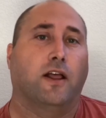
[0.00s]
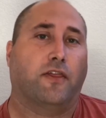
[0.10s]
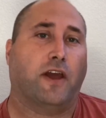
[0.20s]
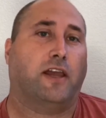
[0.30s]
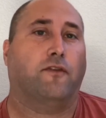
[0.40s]

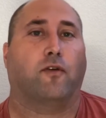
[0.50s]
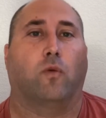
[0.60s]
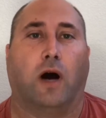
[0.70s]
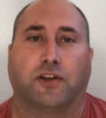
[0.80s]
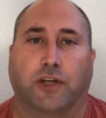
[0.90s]
Thank you for
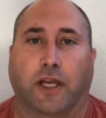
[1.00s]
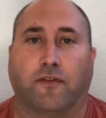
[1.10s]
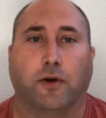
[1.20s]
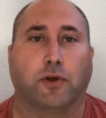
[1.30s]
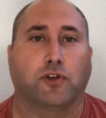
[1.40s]
watching.
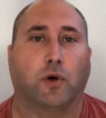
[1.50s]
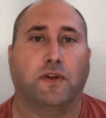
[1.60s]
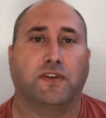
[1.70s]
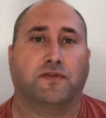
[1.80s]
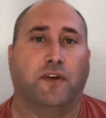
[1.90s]
If you
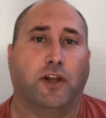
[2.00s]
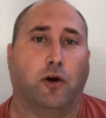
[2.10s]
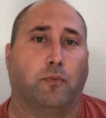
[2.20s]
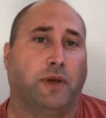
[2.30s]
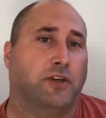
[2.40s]
enjoyed this
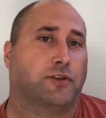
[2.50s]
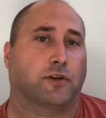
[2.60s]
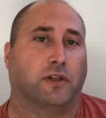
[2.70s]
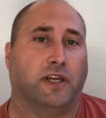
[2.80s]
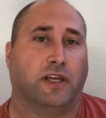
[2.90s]
video, be sure
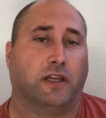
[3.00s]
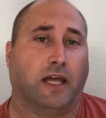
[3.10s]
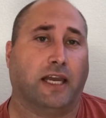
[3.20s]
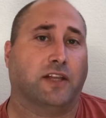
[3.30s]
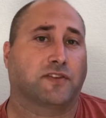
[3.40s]
to hit
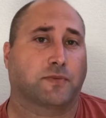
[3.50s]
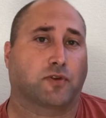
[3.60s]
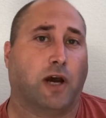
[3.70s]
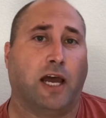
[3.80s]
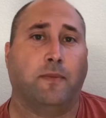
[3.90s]
like and
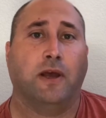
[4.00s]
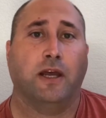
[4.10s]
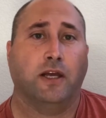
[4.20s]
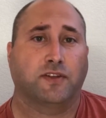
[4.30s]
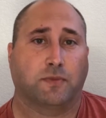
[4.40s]
subscribe
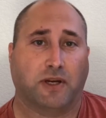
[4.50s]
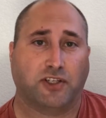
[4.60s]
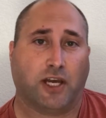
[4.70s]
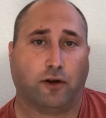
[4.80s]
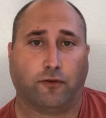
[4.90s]
to my
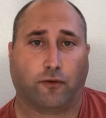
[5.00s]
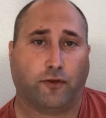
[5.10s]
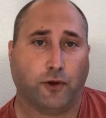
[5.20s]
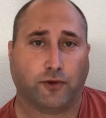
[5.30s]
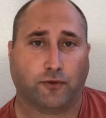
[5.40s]
channel for
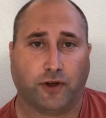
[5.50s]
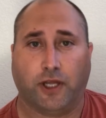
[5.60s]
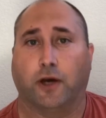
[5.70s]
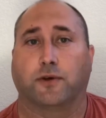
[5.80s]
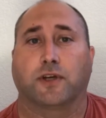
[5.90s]
future
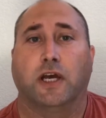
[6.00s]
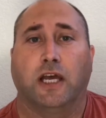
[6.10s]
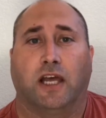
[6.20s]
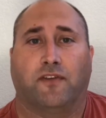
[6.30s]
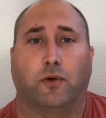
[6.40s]
videos.
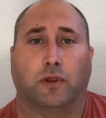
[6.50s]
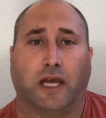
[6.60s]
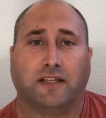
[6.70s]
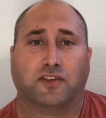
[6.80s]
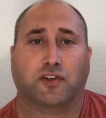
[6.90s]
If you would
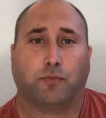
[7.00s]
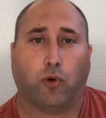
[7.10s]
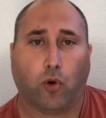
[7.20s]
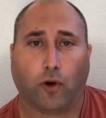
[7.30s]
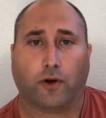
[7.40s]
like to
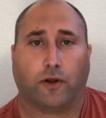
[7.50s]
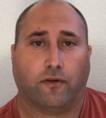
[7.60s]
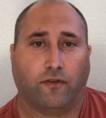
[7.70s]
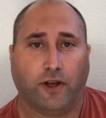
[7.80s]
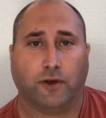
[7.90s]
support
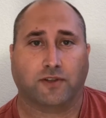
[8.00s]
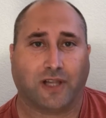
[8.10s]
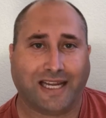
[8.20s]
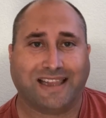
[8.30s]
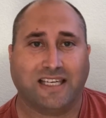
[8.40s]
videos
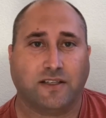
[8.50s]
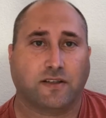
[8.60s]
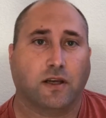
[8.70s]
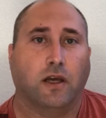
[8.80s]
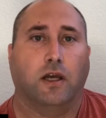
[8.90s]
like
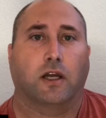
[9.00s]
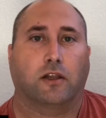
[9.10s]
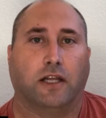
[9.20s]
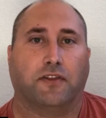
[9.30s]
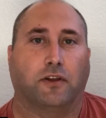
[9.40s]
this,
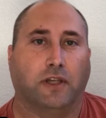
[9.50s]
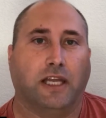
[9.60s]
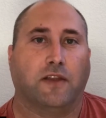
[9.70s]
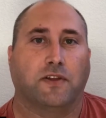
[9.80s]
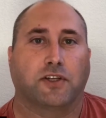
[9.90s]
click the
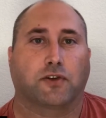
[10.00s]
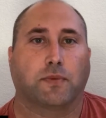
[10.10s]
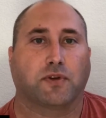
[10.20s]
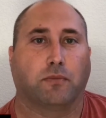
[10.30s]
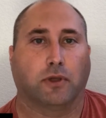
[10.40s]
link in the
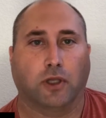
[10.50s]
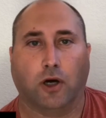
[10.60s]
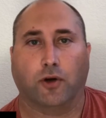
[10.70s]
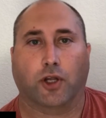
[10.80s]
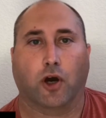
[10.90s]
description
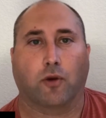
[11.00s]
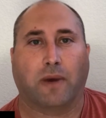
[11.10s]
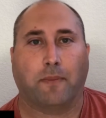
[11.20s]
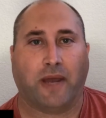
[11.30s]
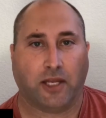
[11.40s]
below to go to
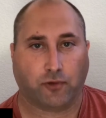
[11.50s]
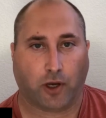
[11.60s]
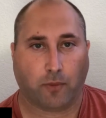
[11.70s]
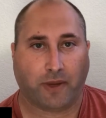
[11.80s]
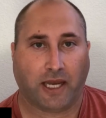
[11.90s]
my
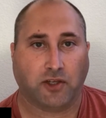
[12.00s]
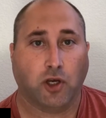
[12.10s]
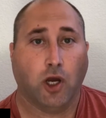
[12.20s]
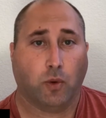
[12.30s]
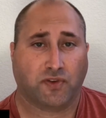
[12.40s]
Patreon page
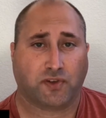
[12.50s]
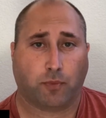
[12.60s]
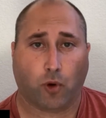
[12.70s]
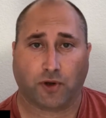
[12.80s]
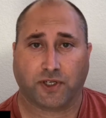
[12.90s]
with
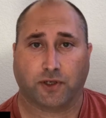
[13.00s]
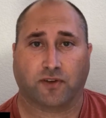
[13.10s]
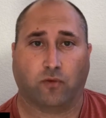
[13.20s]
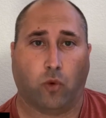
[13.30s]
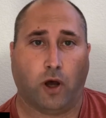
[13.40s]
support tiers
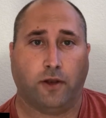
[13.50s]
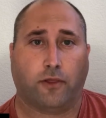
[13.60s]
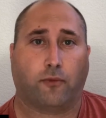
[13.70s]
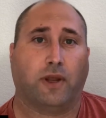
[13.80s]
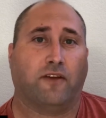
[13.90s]
of $1,
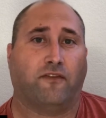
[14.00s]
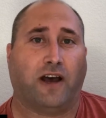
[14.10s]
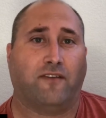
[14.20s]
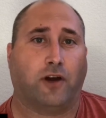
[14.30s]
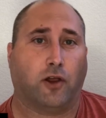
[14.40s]
$3, and
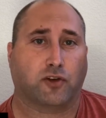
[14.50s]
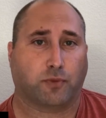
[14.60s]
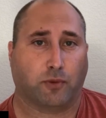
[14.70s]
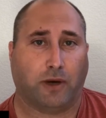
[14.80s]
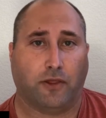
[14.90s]
$5
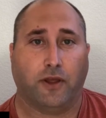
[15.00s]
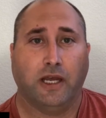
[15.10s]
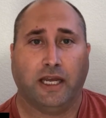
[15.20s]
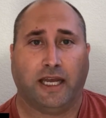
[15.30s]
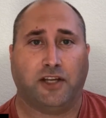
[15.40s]
per month.
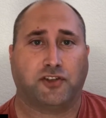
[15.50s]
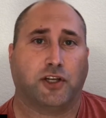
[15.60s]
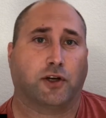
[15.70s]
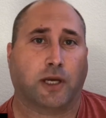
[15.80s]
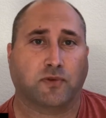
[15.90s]
Each
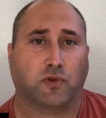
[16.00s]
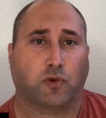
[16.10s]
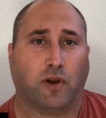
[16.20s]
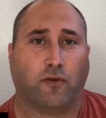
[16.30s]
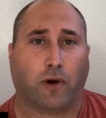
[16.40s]
tier comes with
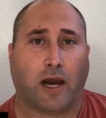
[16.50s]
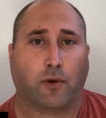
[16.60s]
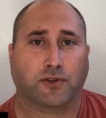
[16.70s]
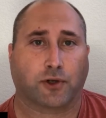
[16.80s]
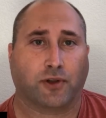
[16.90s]
24
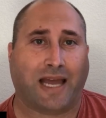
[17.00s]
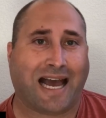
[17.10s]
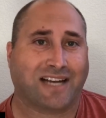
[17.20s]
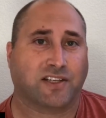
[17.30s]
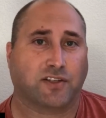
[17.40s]
hours early
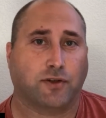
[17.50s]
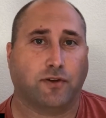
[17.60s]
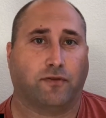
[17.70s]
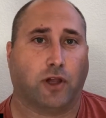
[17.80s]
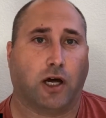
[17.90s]
access to
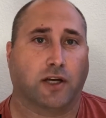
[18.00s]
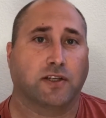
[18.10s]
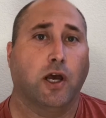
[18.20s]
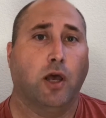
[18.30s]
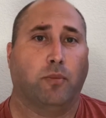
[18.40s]
the vlogs
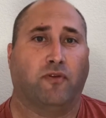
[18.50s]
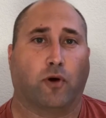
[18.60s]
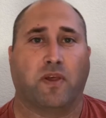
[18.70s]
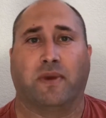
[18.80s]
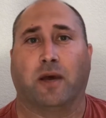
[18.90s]

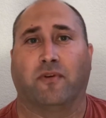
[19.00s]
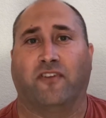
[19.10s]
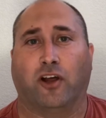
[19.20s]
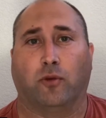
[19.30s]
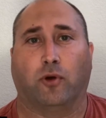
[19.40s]
before they become
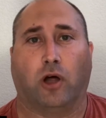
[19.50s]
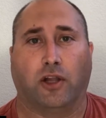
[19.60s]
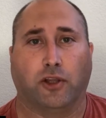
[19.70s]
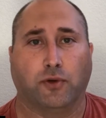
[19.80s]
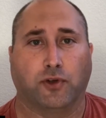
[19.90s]
available
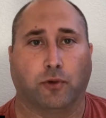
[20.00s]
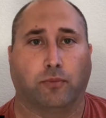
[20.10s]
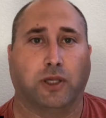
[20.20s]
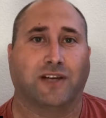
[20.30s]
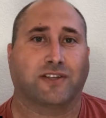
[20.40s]
on YouTube,
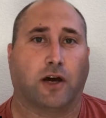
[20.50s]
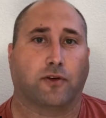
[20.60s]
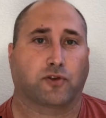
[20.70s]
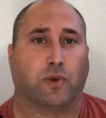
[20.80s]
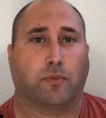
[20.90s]
plus
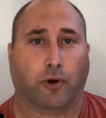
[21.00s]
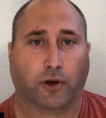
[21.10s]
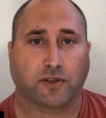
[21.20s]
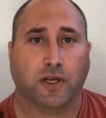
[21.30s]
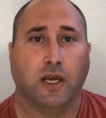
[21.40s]
other sweet
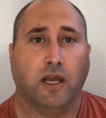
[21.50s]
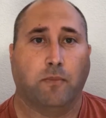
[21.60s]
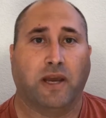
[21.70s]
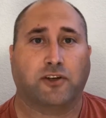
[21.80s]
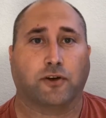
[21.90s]
perks.
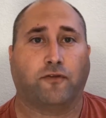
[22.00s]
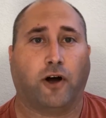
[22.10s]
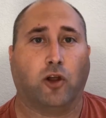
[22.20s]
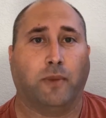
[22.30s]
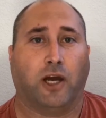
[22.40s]
Make sure to
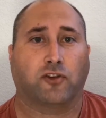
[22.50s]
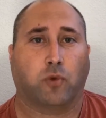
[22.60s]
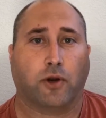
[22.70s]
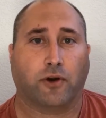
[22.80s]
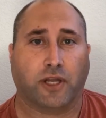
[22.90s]
follow me on
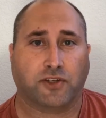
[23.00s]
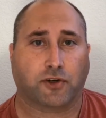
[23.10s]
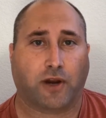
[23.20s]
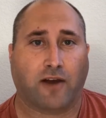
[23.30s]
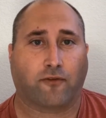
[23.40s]
Twitter and
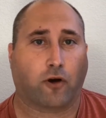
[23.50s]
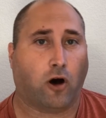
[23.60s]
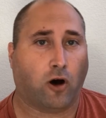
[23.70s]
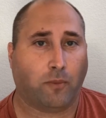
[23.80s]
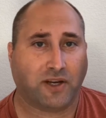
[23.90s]
Instagram for
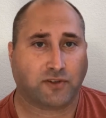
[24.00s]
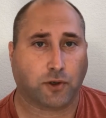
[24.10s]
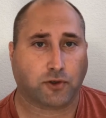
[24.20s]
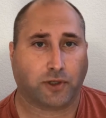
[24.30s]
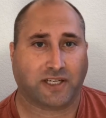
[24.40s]
all my
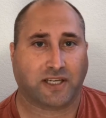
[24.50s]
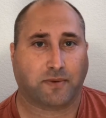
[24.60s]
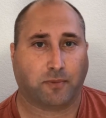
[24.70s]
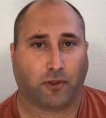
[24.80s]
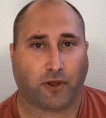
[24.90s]
socially
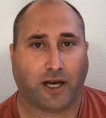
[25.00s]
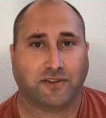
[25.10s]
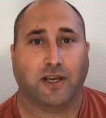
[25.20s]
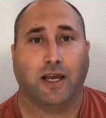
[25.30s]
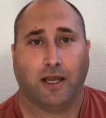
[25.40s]
acceptable
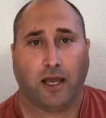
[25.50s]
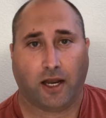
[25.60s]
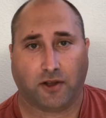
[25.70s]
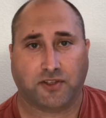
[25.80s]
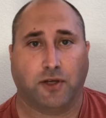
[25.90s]
thoughts,
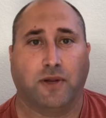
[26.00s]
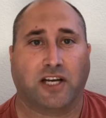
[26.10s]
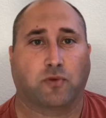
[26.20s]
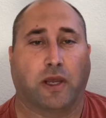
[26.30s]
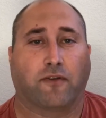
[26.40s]
and I'll see you
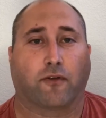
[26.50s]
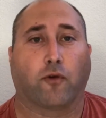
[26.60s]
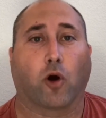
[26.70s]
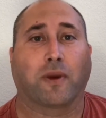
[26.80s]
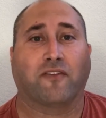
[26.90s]
next week for
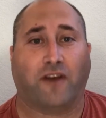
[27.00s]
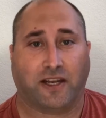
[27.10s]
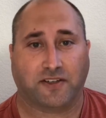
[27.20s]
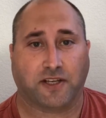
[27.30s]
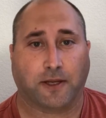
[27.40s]
Forming
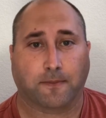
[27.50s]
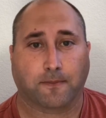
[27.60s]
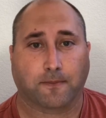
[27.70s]
Fantasy.